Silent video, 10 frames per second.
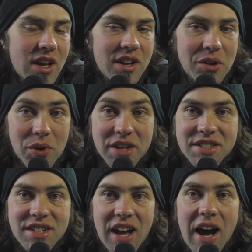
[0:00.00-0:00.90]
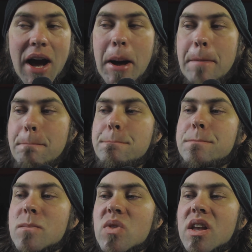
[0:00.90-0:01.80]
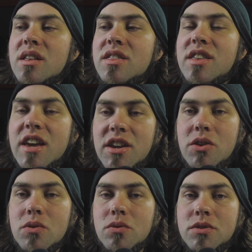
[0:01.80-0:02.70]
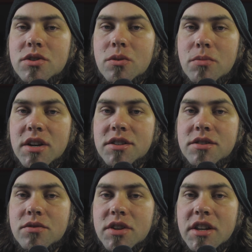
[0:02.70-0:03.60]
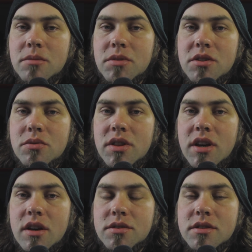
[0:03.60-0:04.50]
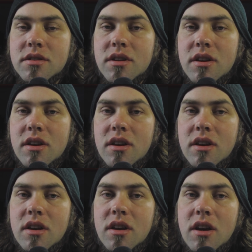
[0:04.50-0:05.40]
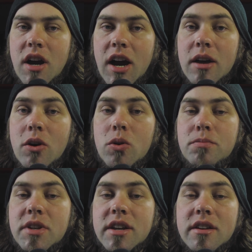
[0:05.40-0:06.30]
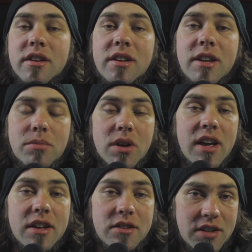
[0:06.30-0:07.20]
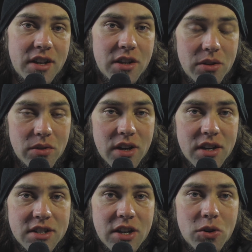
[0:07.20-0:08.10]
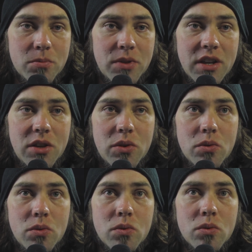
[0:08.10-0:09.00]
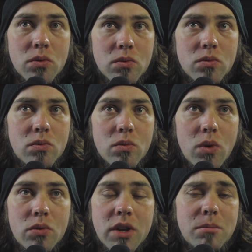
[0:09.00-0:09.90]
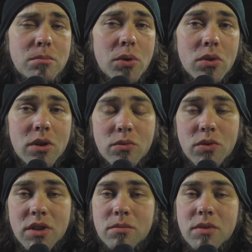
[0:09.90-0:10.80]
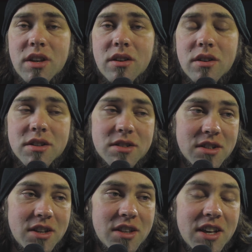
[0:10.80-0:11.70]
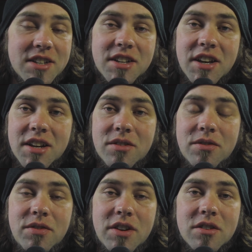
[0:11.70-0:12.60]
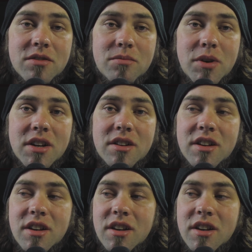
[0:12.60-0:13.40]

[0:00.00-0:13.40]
Anyways, thank you so much for getting me to 1,000. I hope that I can keep entertaining you guys. I hope that you won't get bored with me, honestly. That's kind of a fear of mine.